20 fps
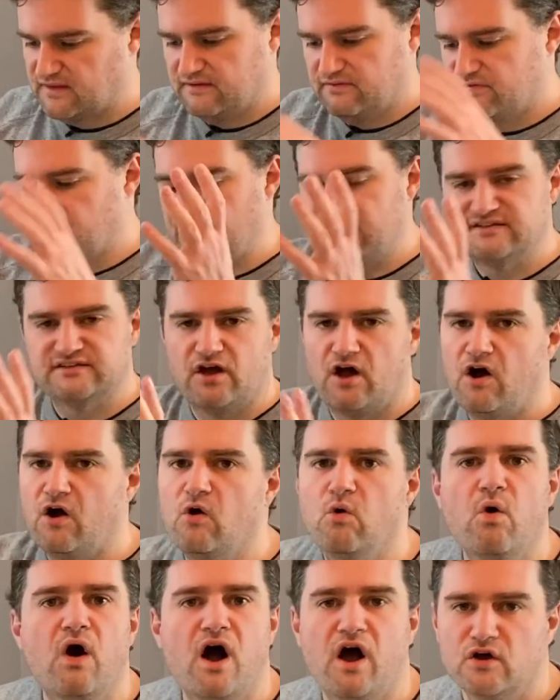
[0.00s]
There's a
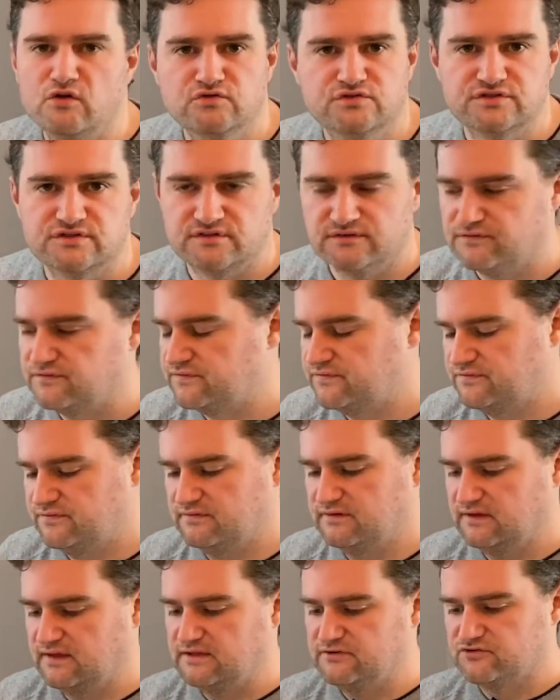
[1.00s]
whole host of
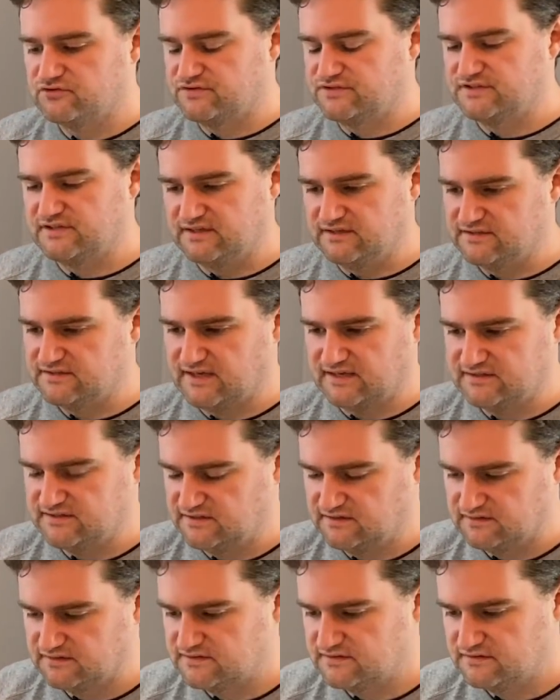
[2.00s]
interesting
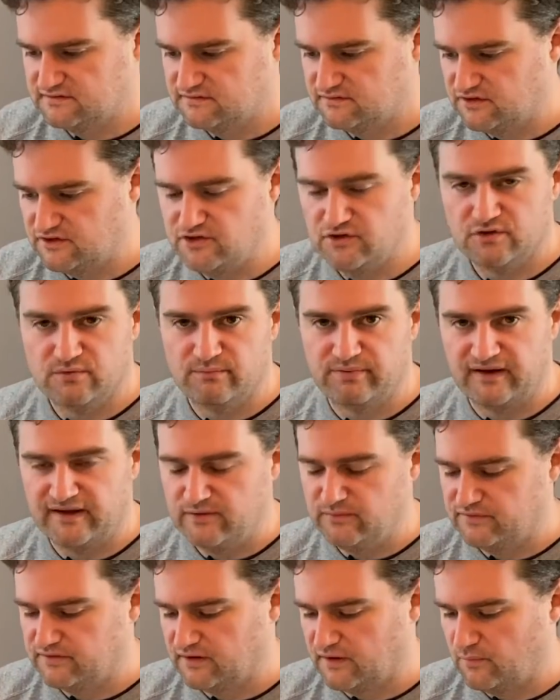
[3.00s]
settings that you can play
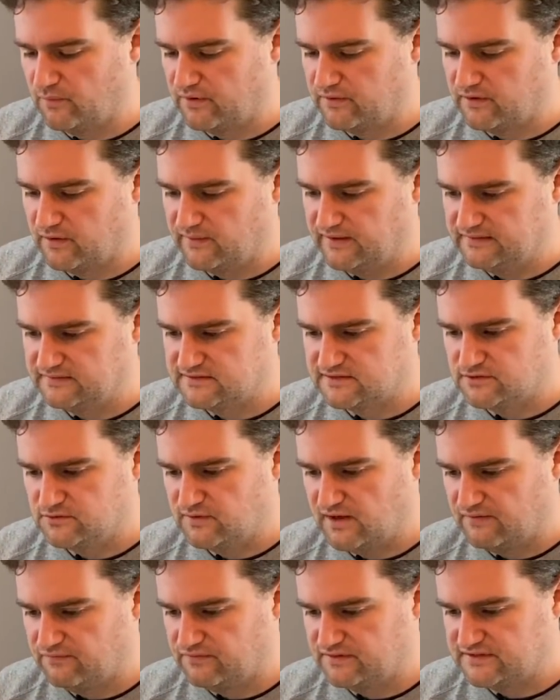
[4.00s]
with, and I won't go into
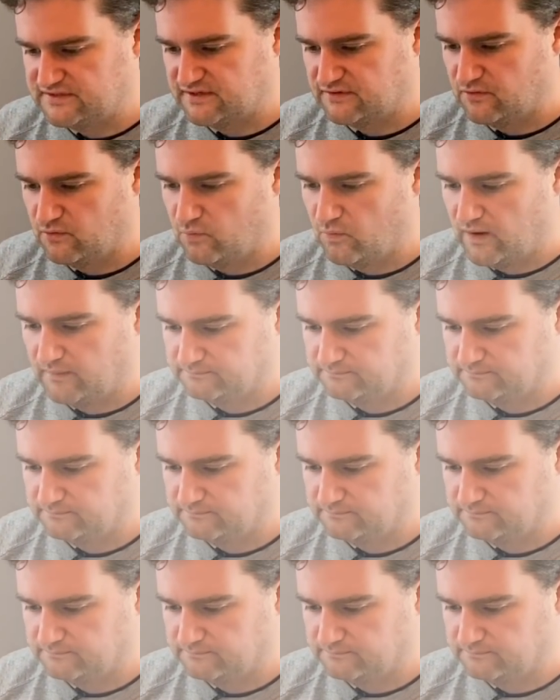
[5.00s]
every single one.